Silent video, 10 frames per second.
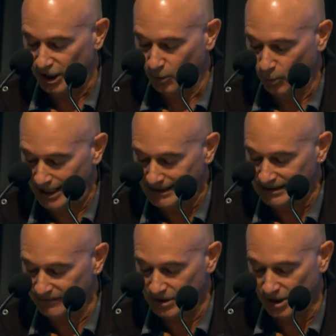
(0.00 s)
rarely
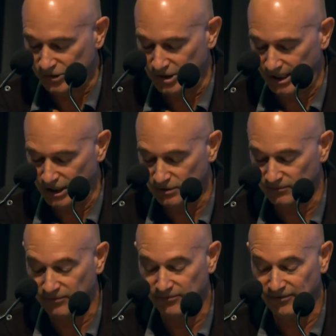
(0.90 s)
live in isolation
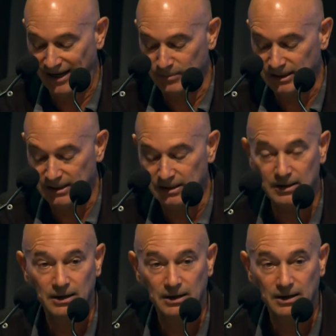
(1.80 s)
from family,